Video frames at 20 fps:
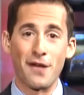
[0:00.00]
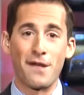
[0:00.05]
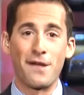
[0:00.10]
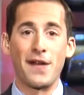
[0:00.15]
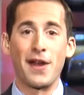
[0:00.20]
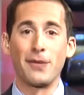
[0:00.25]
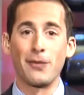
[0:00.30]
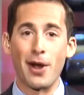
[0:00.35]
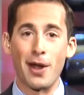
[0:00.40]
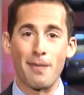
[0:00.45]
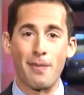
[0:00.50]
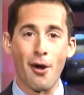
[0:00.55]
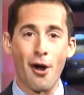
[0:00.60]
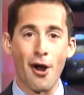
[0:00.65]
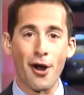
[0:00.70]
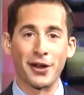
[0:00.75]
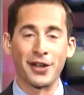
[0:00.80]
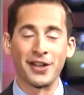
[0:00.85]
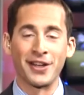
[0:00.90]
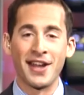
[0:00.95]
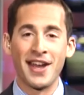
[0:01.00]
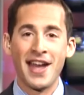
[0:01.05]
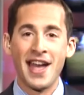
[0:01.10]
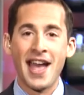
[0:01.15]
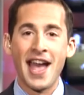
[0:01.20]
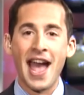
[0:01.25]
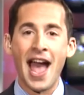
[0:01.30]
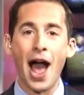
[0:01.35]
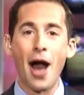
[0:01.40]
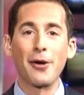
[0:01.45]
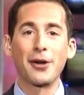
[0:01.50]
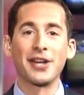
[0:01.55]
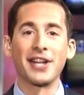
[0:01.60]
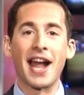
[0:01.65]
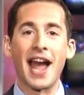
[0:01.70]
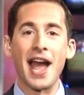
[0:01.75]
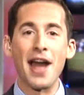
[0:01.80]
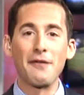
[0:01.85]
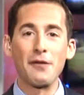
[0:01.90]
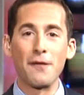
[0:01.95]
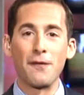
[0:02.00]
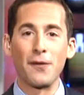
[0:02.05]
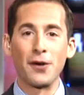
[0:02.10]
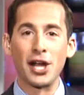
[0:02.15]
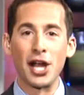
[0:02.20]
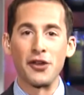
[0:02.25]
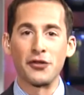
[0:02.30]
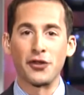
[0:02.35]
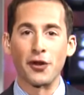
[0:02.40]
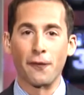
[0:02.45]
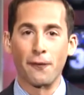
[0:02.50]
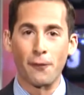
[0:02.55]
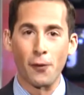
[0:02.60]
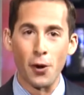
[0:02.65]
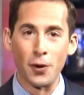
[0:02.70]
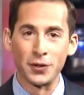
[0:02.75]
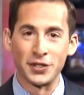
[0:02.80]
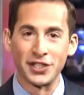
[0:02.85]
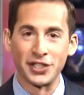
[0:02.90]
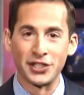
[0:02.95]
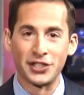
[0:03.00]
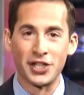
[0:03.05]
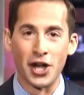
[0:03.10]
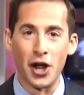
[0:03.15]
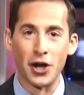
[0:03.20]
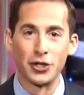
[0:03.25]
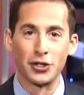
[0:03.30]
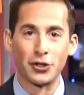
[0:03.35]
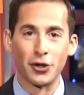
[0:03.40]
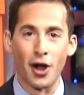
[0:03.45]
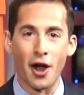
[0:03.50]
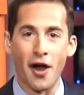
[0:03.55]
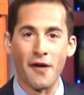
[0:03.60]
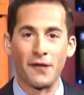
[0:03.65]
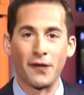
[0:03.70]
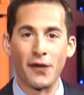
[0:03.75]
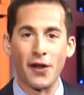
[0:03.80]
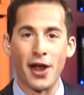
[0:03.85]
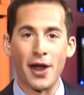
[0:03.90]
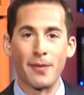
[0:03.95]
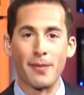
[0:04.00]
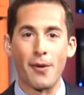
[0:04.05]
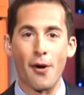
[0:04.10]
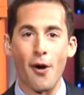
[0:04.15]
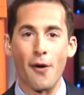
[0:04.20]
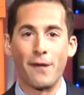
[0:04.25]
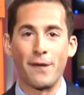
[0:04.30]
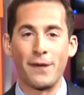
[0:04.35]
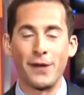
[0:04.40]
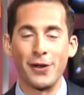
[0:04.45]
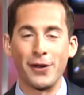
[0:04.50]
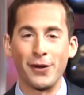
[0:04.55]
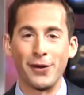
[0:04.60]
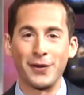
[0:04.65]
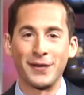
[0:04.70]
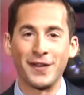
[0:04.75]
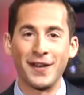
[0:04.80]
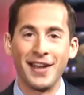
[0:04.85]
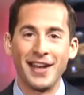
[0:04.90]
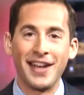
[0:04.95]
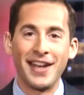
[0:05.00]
Fenway Park, and how could I ever forget the frozen tundra of Lambeau Field?